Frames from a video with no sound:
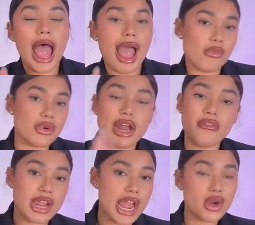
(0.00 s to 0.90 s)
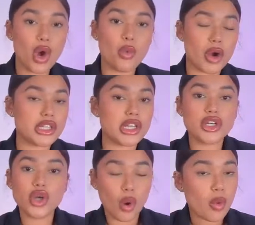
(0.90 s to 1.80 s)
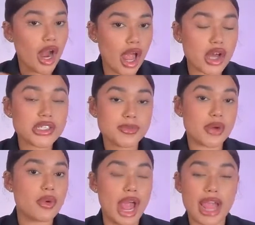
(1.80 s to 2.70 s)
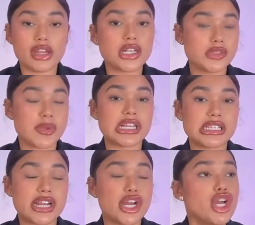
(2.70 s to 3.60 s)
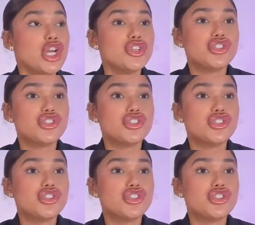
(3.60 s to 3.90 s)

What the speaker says: I would never get no work done nowhere else but with Icon Cosmetic Center,